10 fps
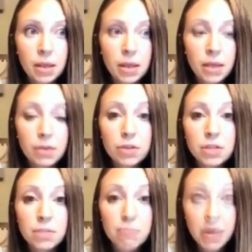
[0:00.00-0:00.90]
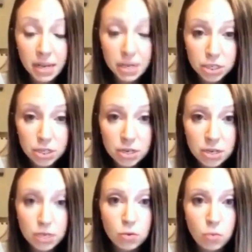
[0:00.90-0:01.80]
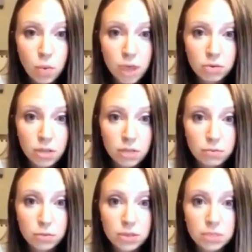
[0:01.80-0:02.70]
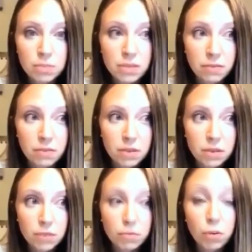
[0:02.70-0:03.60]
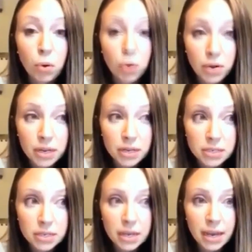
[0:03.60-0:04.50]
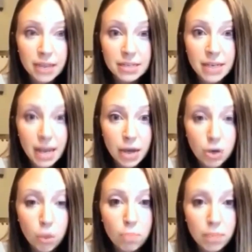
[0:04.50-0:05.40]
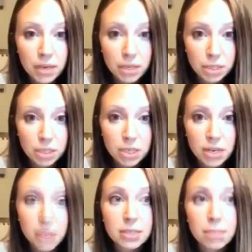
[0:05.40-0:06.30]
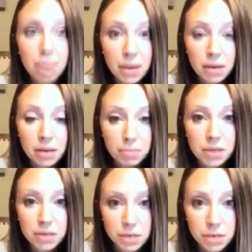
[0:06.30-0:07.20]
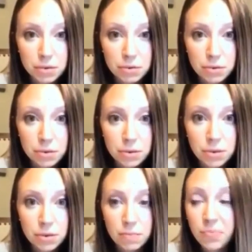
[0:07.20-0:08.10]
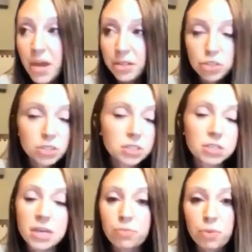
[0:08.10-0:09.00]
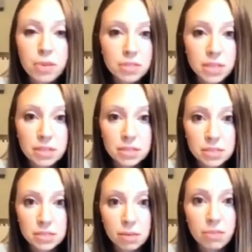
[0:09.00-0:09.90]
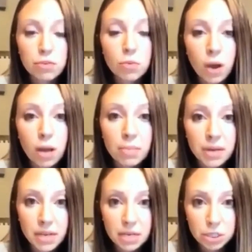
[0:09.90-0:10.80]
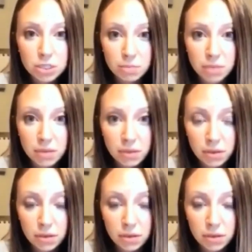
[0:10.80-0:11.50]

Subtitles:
If there's a medication that you want your loved one to be given, report it as an at-home medication and demand that it be continued. That's just a tip from inside the system. If you want a medication to be given,